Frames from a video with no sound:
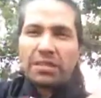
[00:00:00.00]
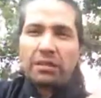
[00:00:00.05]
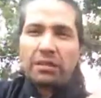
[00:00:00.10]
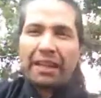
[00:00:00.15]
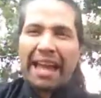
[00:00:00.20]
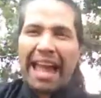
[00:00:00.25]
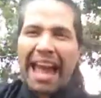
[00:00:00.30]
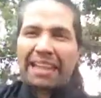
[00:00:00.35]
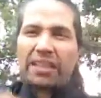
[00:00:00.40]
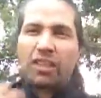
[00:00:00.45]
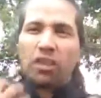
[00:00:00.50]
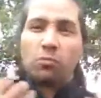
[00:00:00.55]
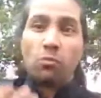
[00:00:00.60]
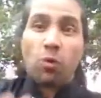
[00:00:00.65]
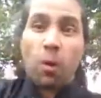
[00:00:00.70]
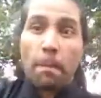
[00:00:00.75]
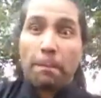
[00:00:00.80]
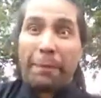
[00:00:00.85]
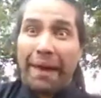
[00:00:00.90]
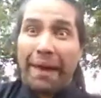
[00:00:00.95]
I'm going to add a little
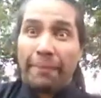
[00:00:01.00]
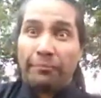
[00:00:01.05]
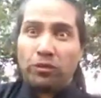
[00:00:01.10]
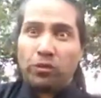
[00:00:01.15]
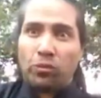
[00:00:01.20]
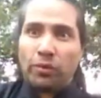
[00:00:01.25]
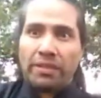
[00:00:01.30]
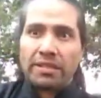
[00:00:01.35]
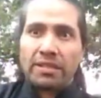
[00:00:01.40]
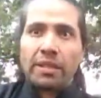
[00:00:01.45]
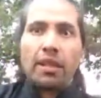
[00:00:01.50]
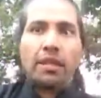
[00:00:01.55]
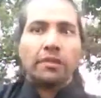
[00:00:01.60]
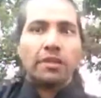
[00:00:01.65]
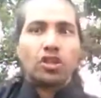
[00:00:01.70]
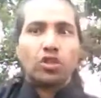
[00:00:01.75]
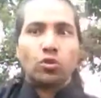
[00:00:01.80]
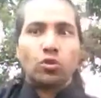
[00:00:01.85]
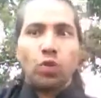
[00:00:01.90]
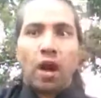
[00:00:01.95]
more pep to it
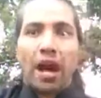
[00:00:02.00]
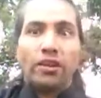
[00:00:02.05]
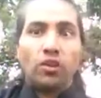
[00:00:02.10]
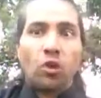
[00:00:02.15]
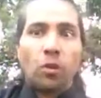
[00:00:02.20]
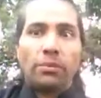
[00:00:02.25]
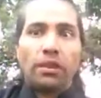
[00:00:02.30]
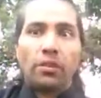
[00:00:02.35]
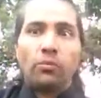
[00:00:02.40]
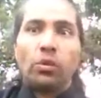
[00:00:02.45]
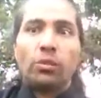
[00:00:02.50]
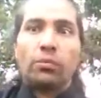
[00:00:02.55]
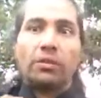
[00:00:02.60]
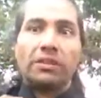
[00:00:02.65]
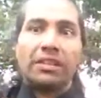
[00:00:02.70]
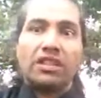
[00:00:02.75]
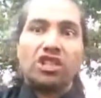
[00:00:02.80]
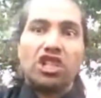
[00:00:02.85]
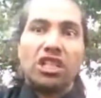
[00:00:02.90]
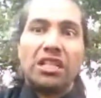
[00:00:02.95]
that I normally would with
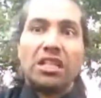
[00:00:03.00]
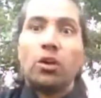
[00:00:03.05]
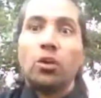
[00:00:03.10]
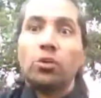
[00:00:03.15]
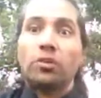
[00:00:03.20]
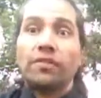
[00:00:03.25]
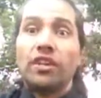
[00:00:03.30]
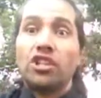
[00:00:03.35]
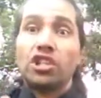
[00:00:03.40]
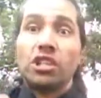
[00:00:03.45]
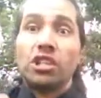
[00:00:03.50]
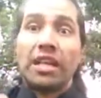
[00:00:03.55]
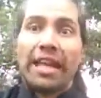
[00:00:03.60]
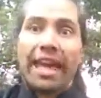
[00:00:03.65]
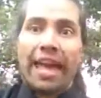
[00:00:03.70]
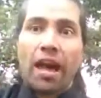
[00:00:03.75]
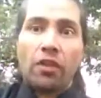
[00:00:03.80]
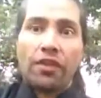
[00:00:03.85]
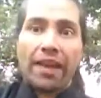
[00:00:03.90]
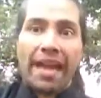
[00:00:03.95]
the chi cultivation
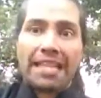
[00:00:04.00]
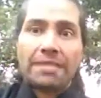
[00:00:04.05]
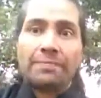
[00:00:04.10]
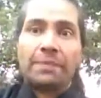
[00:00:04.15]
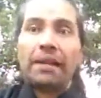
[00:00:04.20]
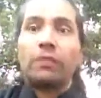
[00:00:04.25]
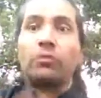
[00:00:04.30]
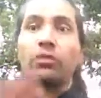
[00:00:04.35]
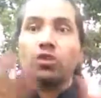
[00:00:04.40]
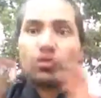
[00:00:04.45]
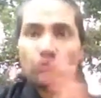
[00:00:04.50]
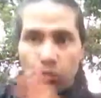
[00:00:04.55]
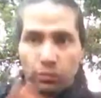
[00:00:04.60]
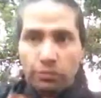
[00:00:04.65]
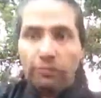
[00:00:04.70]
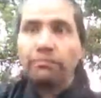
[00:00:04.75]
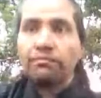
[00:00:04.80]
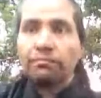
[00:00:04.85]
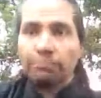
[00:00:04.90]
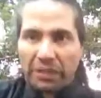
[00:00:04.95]
health aspect, which will
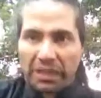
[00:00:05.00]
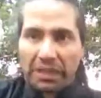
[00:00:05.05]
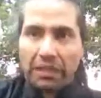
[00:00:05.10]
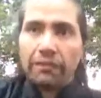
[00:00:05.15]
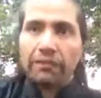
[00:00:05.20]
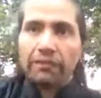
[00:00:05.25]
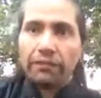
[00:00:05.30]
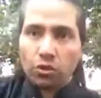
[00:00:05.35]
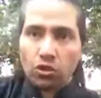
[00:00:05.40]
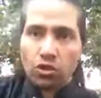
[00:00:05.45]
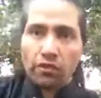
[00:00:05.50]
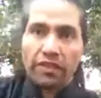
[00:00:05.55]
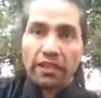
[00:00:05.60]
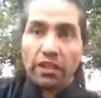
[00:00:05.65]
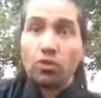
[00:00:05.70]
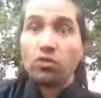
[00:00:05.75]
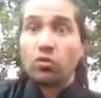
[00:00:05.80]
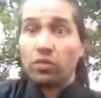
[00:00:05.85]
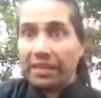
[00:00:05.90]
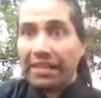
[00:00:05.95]
be in future
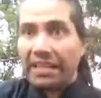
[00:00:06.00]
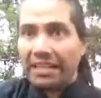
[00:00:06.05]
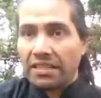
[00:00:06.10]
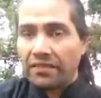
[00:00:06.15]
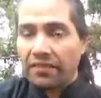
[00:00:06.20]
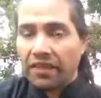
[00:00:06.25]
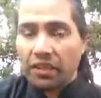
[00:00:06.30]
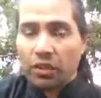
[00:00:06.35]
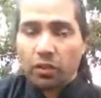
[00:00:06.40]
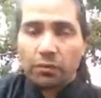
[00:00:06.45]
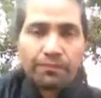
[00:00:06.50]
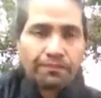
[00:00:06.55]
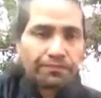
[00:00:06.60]
videos or the next video.